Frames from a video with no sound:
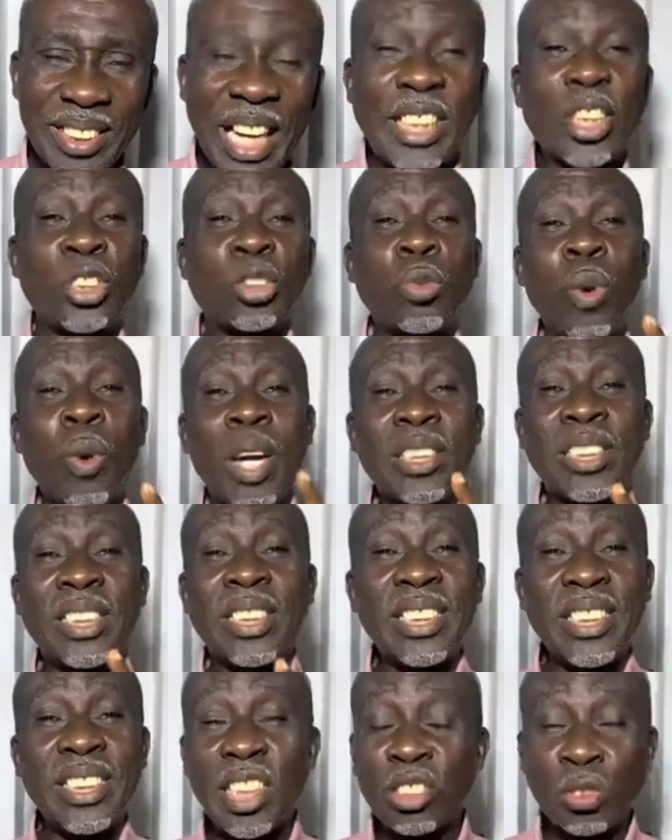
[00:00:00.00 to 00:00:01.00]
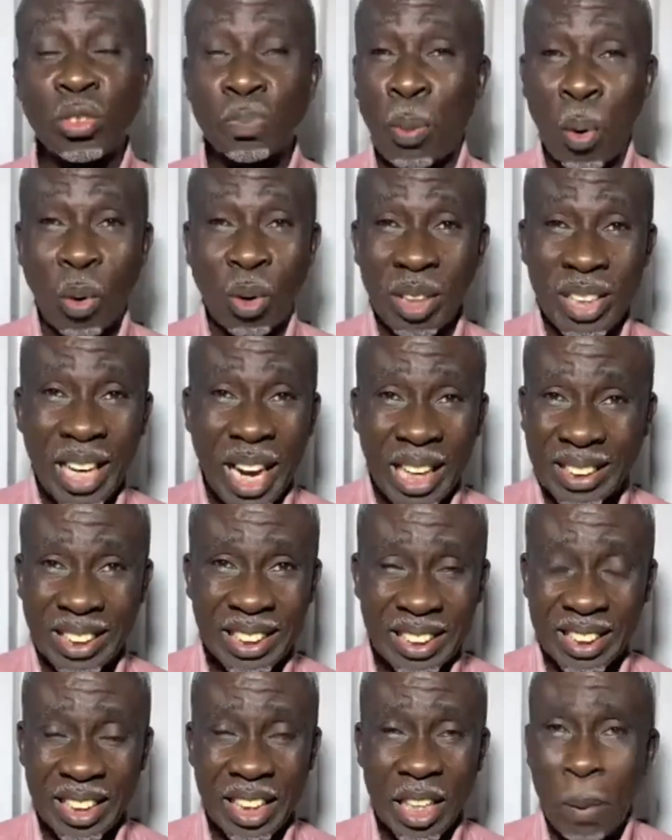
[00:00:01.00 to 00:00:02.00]
That is why Jesus spoke
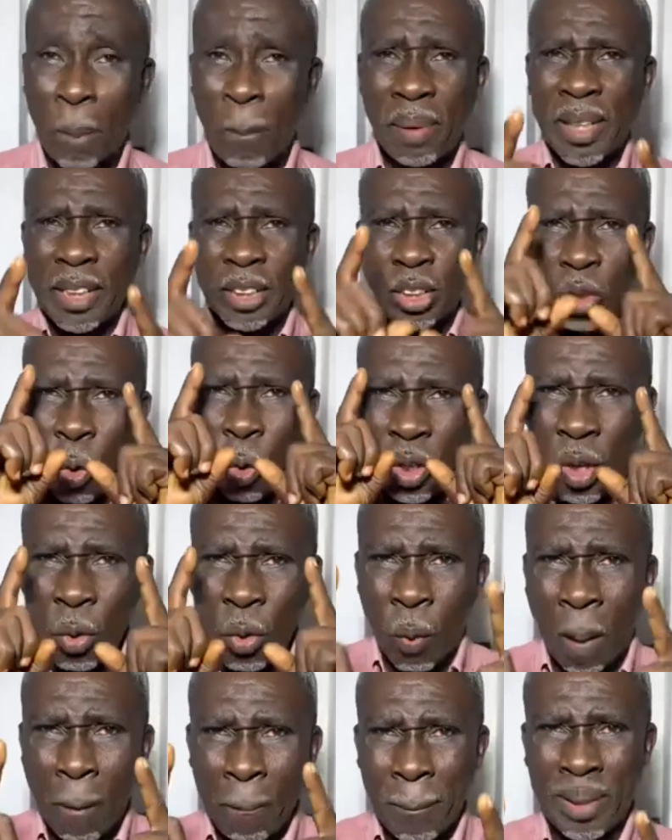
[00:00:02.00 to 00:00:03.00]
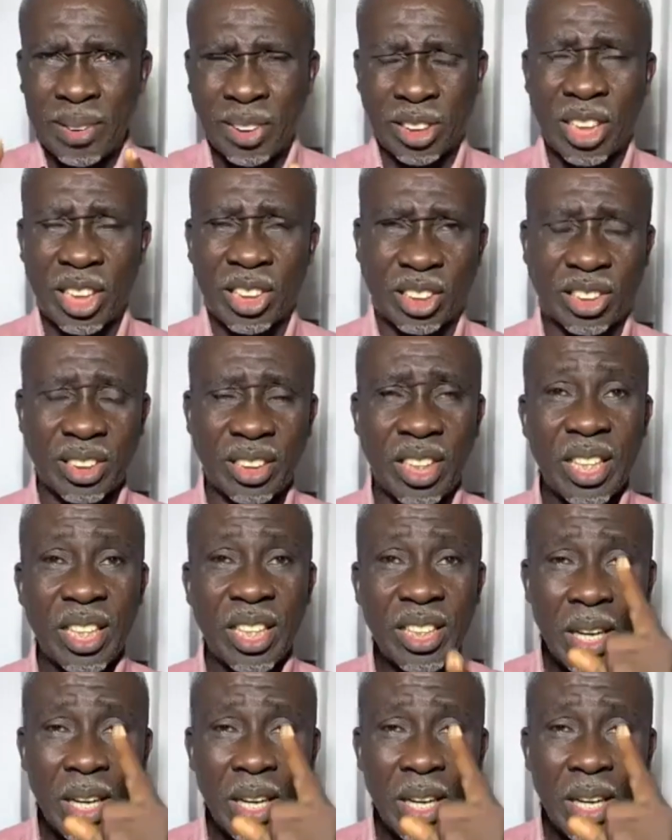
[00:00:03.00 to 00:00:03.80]
nothing. He preached only one message.